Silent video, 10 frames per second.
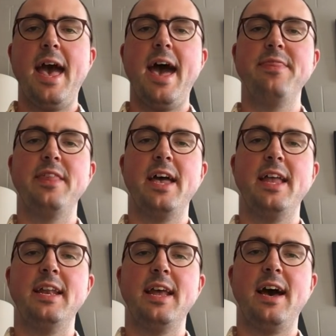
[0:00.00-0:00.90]
And
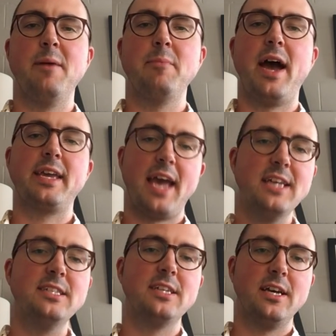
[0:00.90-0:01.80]
then I
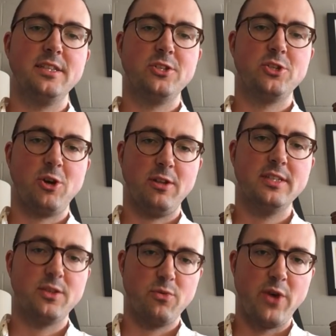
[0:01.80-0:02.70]
cast on this shawl.
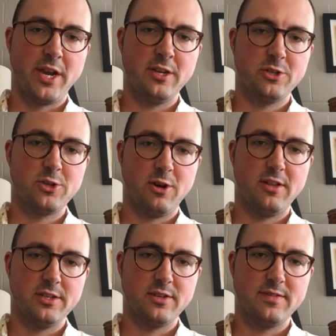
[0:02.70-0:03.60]
It's the Reyna
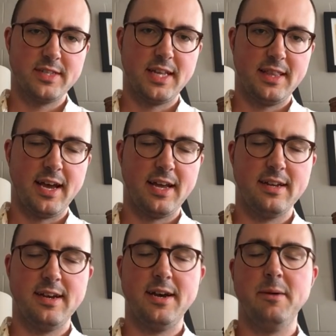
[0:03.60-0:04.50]
shawl, I should have said that.
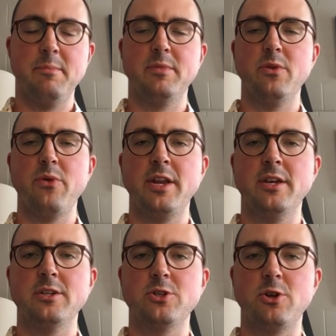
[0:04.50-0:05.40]
The
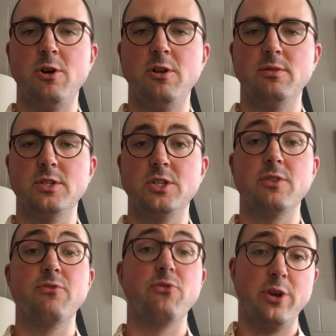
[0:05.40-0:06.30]
Reyna shawl, which is
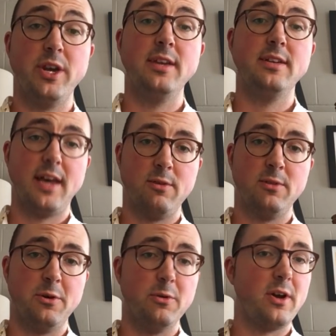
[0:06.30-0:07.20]
a free
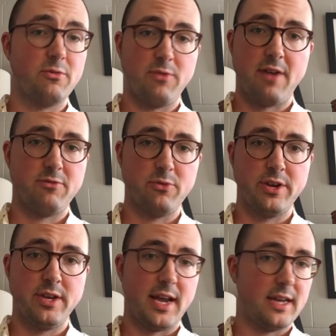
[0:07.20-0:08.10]
download on
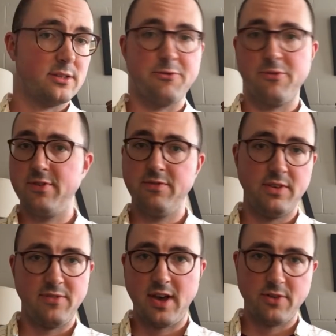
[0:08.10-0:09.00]
Ravelry. It has over
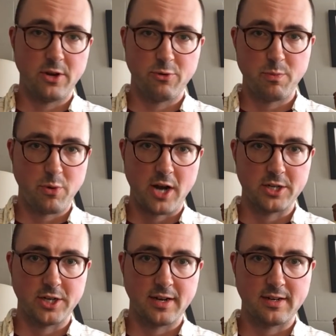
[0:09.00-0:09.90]
5,500
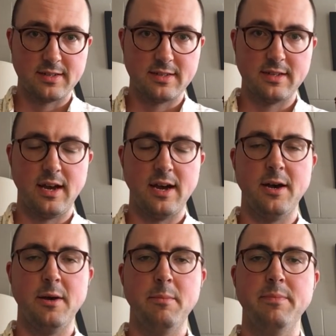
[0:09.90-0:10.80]
projects.
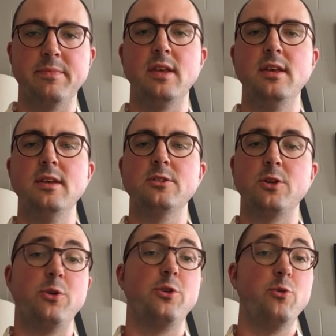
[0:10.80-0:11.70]

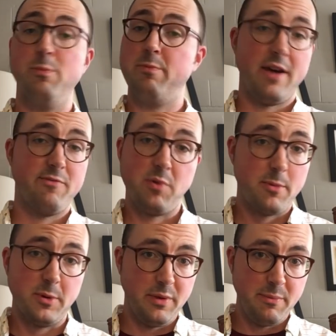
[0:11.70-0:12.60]
So you have
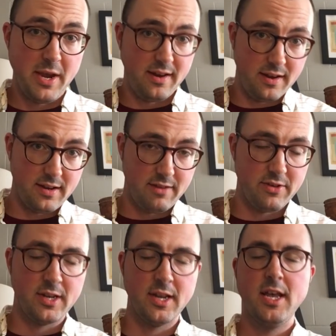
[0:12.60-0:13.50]
probably made it
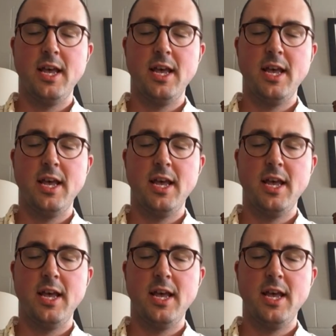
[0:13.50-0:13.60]
even.